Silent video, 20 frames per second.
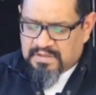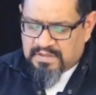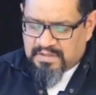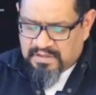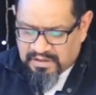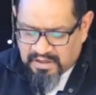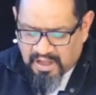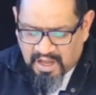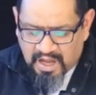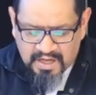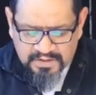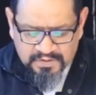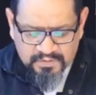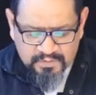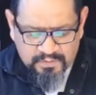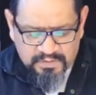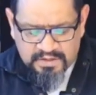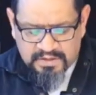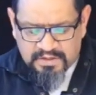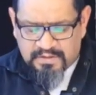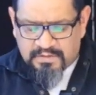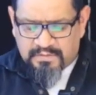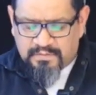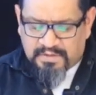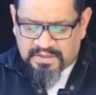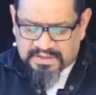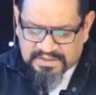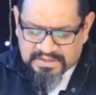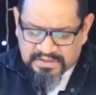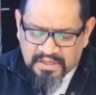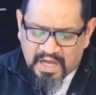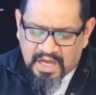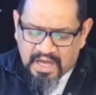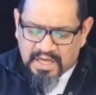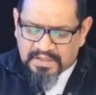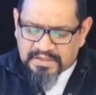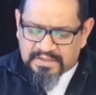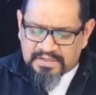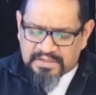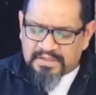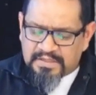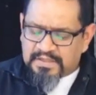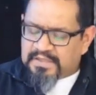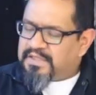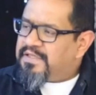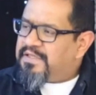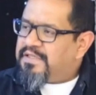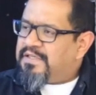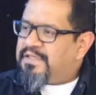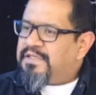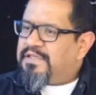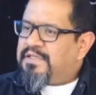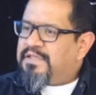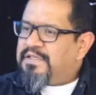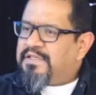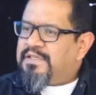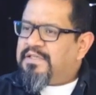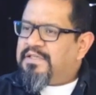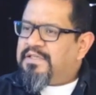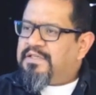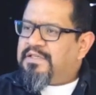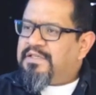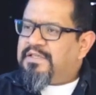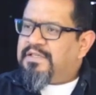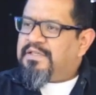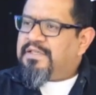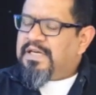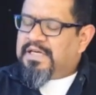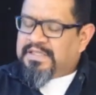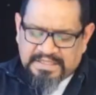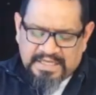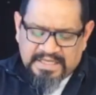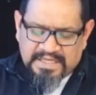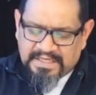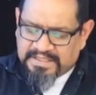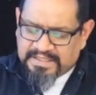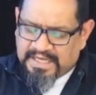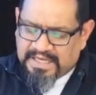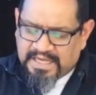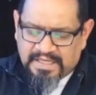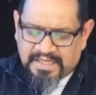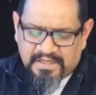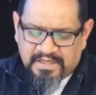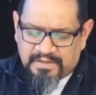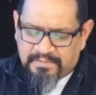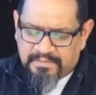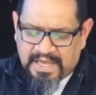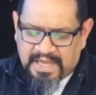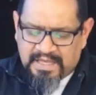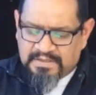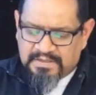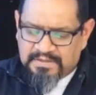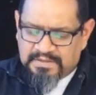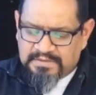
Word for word: Lot was not a dedicated man,